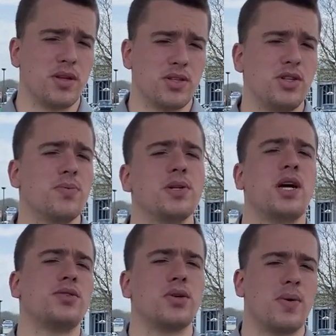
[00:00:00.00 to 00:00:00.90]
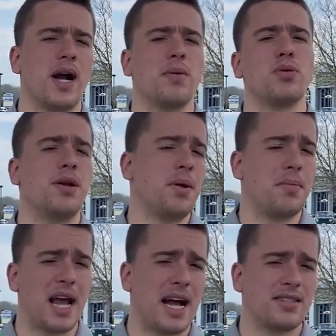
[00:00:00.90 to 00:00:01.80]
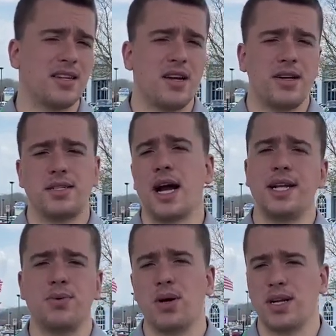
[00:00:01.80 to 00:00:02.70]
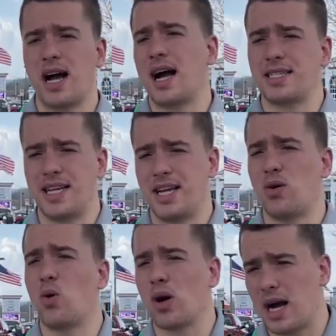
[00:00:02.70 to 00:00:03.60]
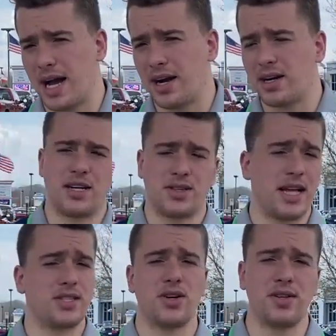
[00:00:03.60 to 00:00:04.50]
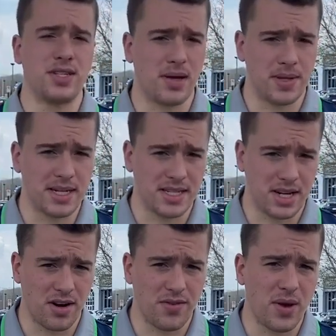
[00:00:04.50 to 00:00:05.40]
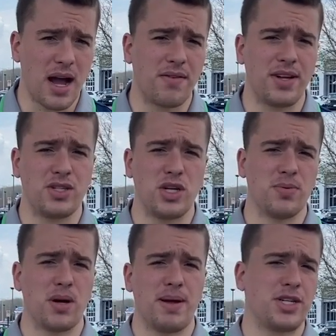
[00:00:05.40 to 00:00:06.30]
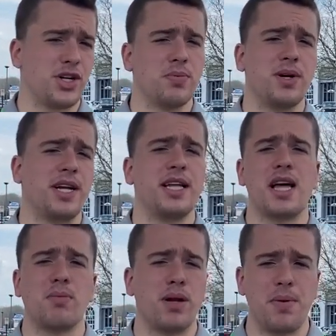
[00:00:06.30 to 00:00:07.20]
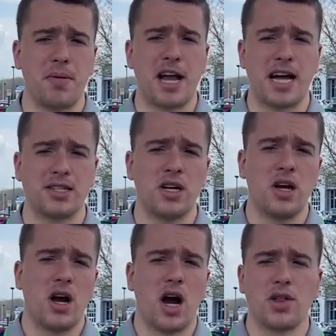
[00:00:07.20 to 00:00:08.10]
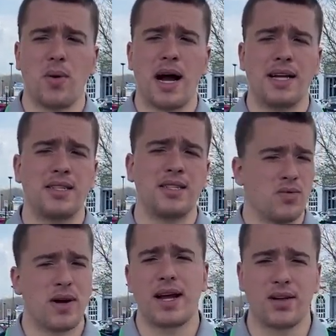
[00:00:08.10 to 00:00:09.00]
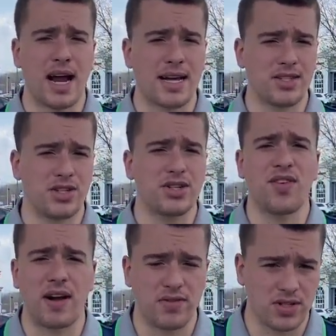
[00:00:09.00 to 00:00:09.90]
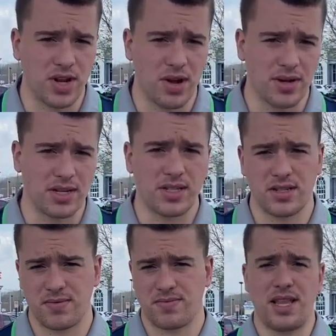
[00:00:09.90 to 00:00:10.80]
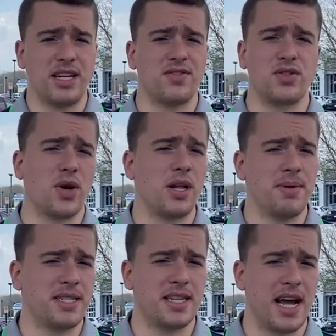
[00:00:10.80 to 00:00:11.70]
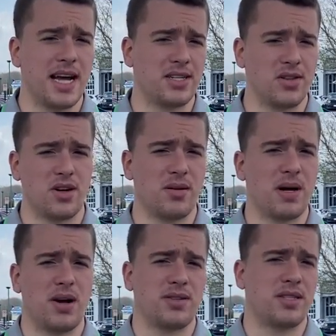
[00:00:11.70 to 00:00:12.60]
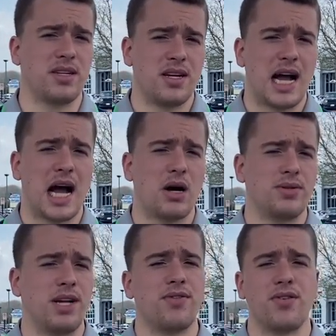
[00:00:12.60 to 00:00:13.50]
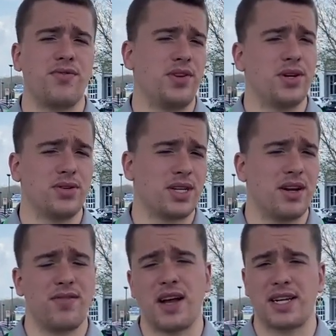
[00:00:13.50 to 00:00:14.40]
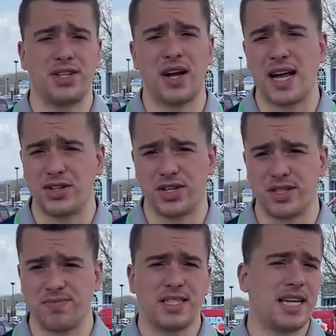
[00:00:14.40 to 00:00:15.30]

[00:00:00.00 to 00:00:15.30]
The Supra does require premium gas, ninety-one octane or higher. So that's certainly something to consider. If you have a Supra, make sure you're putting in that premium gas. Otherwise, regular gas is just fine for Toyotas. Thanks for joining me today to learn about how different fuels can affect your engine.